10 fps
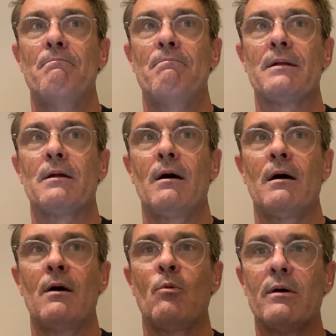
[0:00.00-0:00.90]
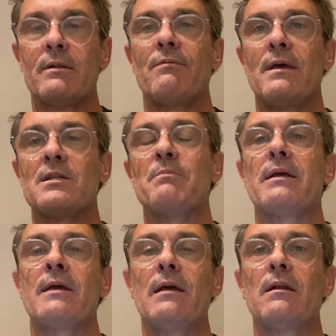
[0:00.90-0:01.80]
But I want there to
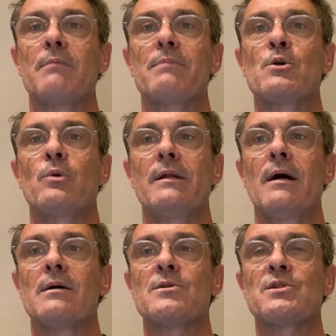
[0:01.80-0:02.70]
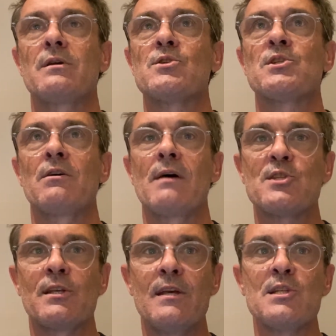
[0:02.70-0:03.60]
be a healing between us. And so
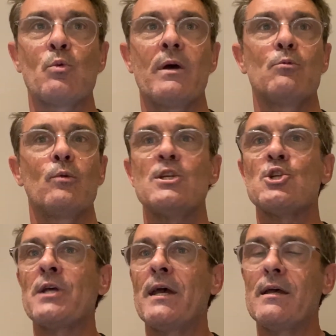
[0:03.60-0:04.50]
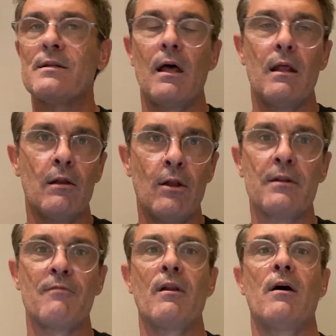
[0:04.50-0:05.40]
as the years went, we shared a
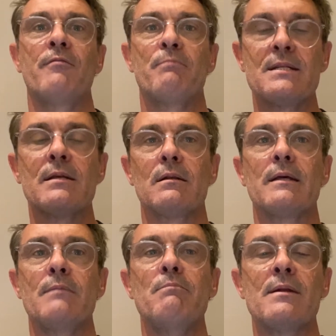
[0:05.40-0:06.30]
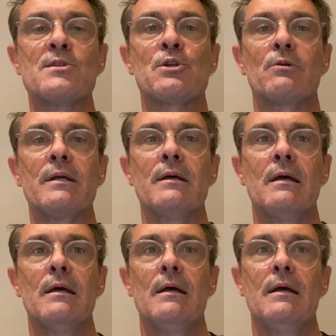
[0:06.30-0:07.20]
lot of life, particularly in ministry.
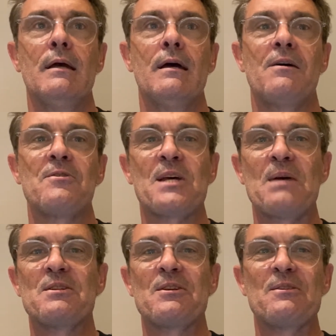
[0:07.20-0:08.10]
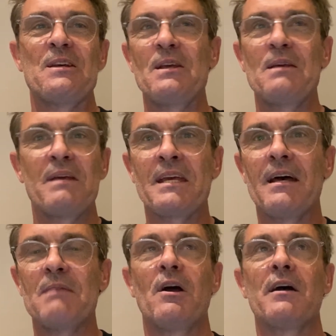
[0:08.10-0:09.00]
I was able to, he
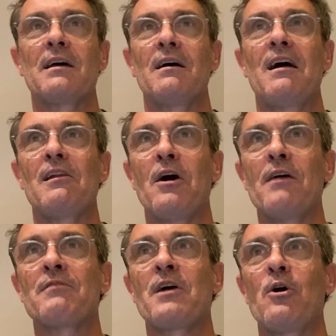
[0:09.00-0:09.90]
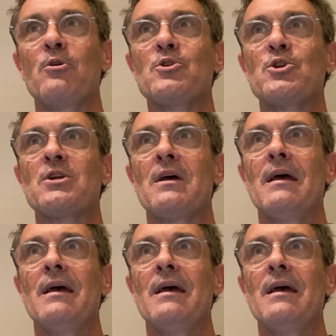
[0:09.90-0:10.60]
became like a life coach.